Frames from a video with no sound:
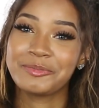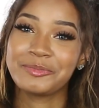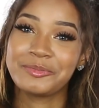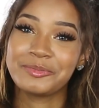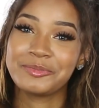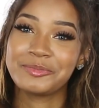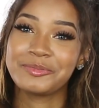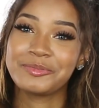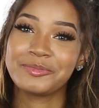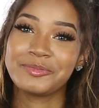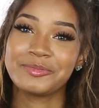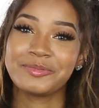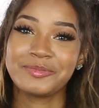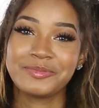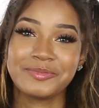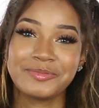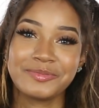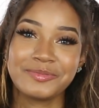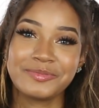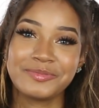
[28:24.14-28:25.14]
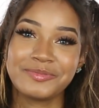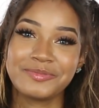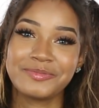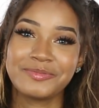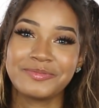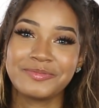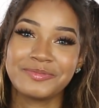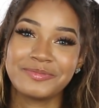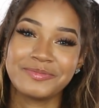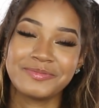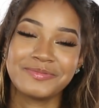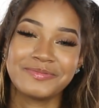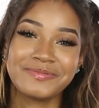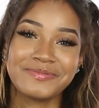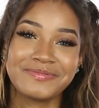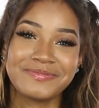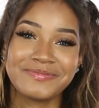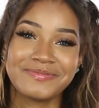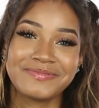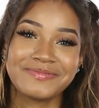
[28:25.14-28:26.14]

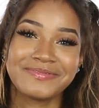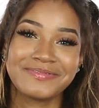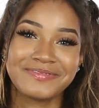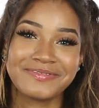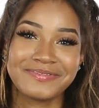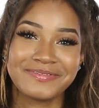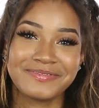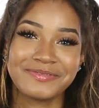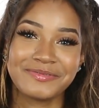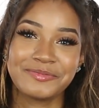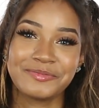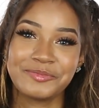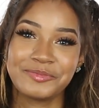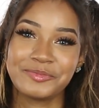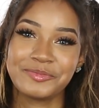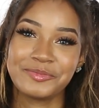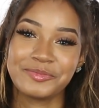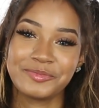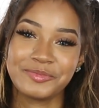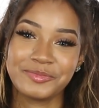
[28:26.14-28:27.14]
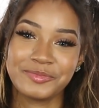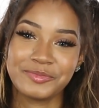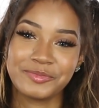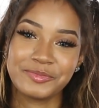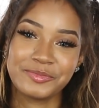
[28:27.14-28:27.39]
[no speech]